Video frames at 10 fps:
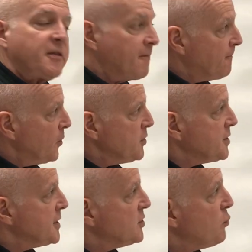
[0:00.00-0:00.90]
The
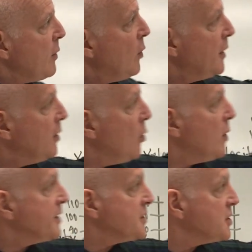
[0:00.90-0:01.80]
first is we want to know
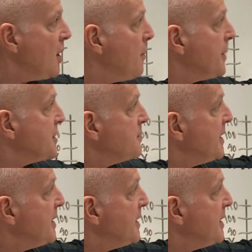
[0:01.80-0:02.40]
what the slope is,